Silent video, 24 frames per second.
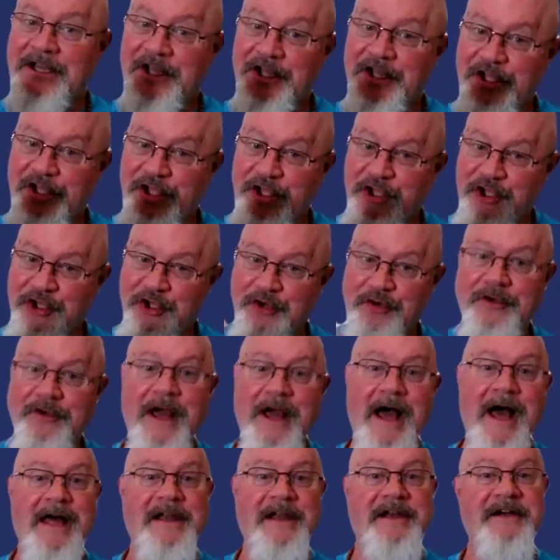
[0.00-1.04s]
You
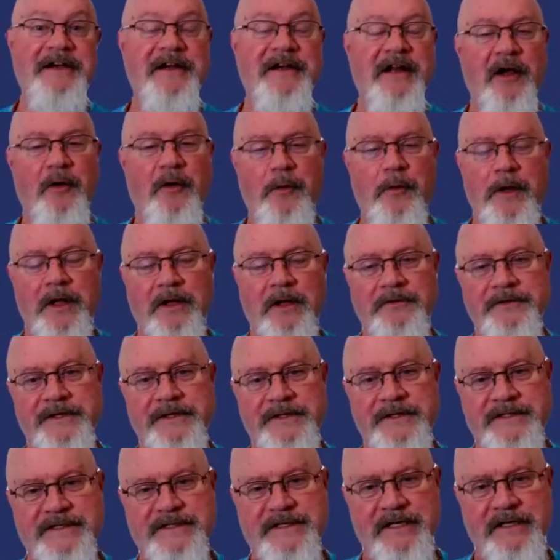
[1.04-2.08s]
got it, a
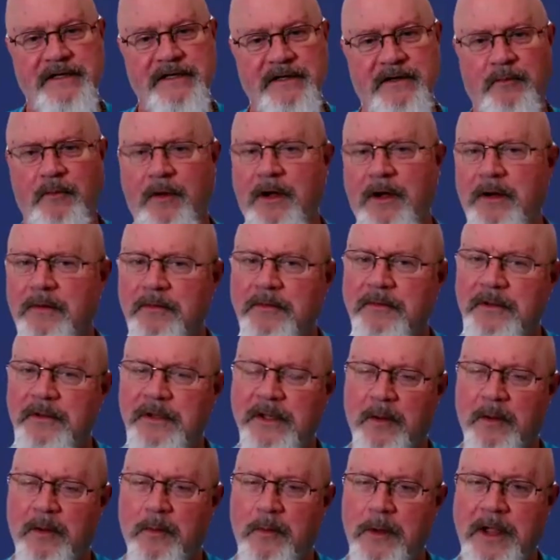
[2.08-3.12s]
wellness center. What will
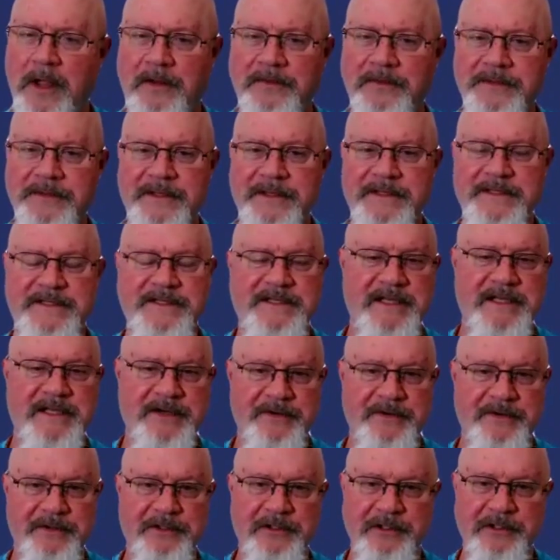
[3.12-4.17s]
a wellness
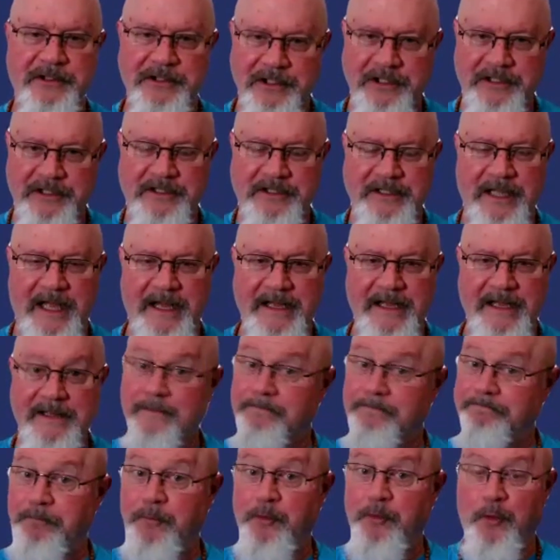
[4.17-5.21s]
center look like?
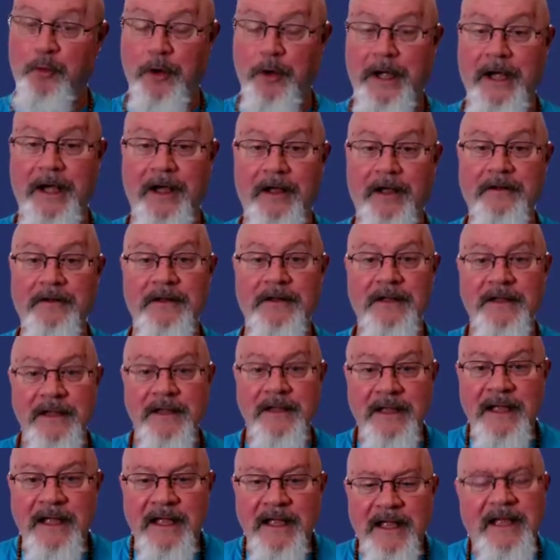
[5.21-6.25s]
Well,
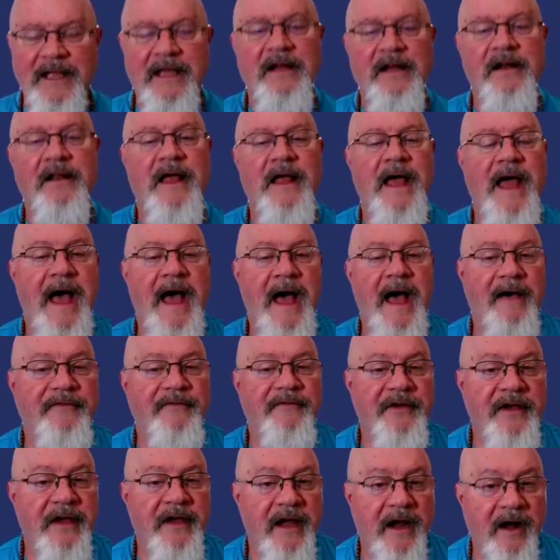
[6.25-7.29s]
it'll
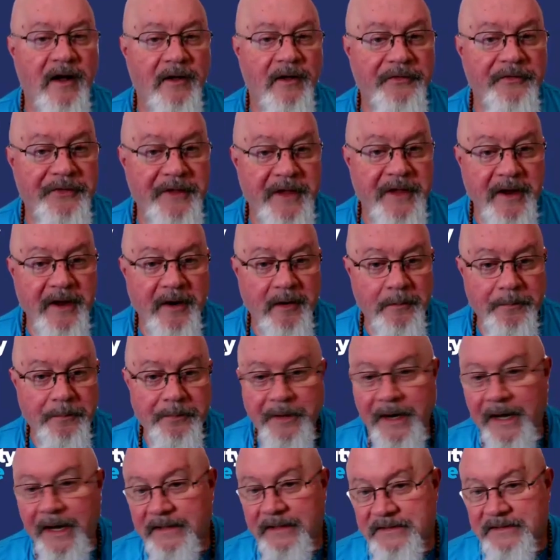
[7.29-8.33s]
have a healthcare
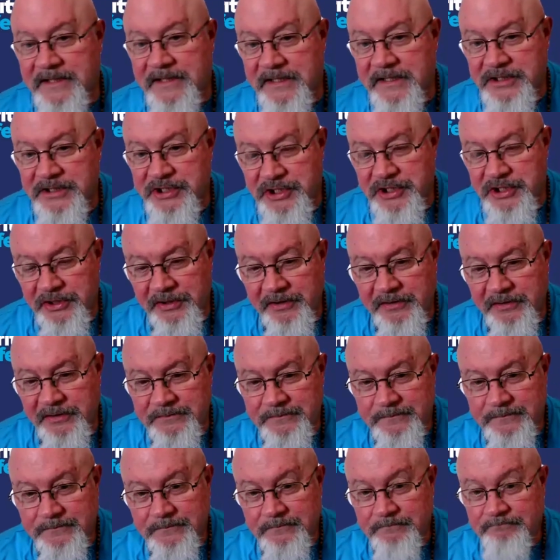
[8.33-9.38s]
practitioner
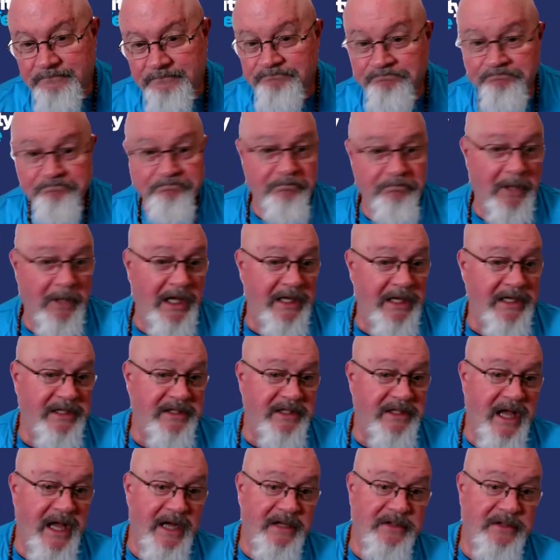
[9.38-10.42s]
like a
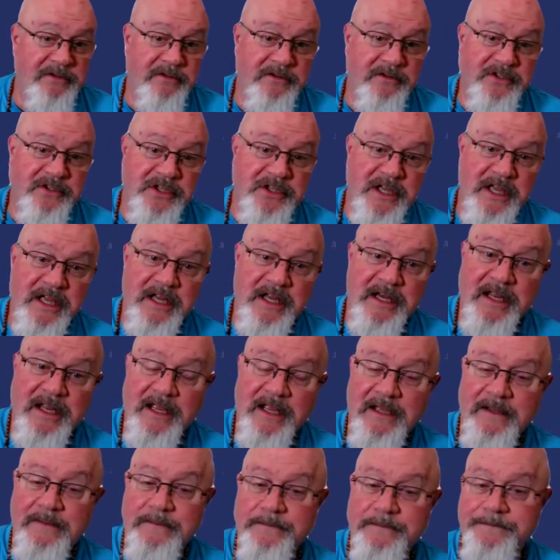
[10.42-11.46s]
Dr.
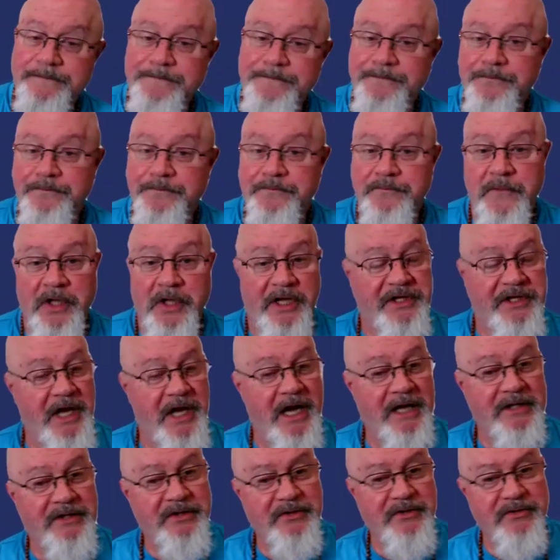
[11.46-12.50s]
Jenny, a
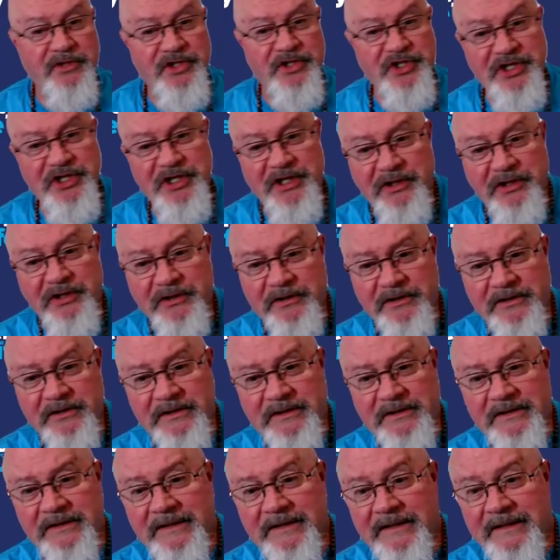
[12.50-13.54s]
Dr.
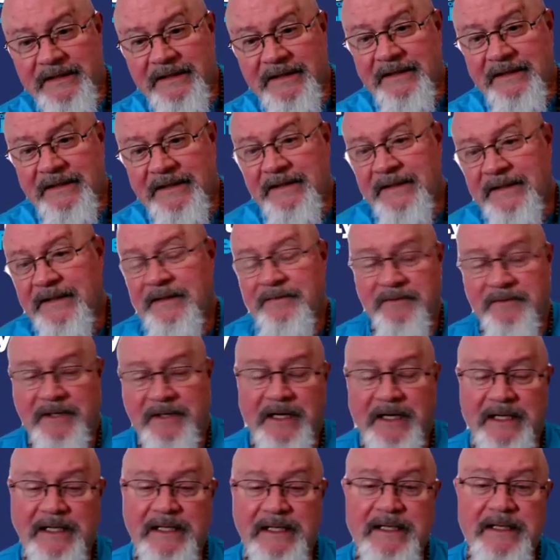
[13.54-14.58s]
Jill,
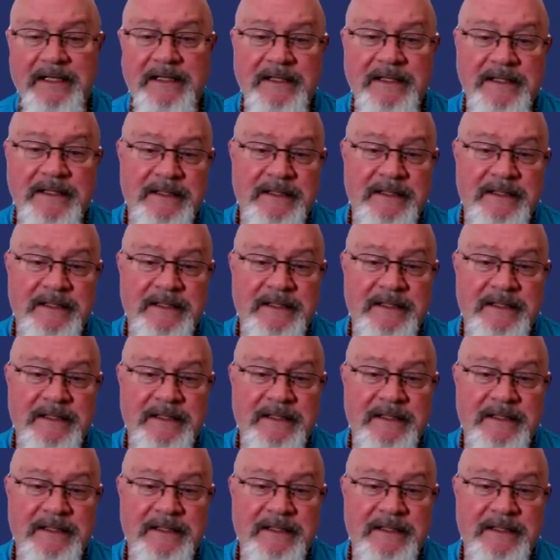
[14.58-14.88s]
right?